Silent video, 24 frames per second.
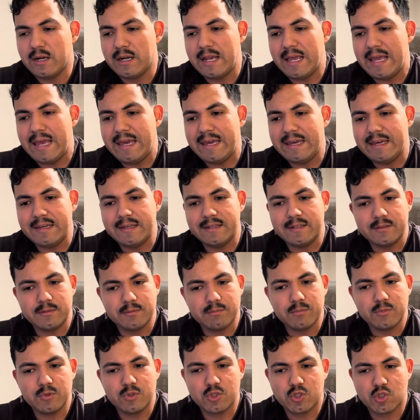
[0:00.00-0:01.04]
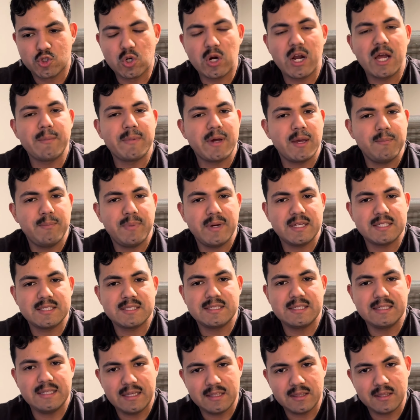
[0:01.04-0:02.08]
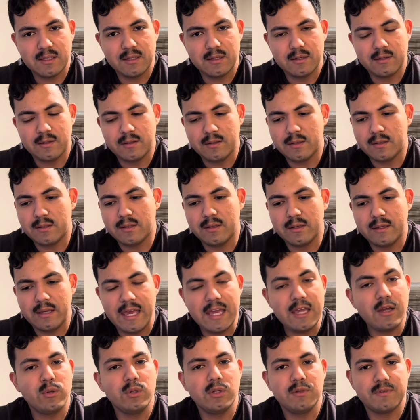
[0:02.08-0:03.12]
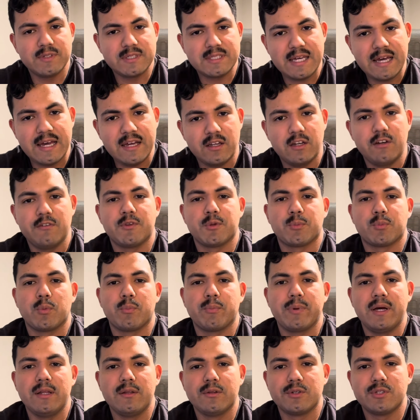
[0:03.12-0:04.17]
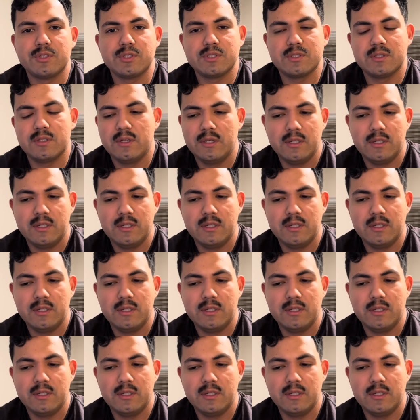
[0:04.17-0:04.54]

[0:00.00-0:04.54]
and try my best to get the angle of attack of the propellers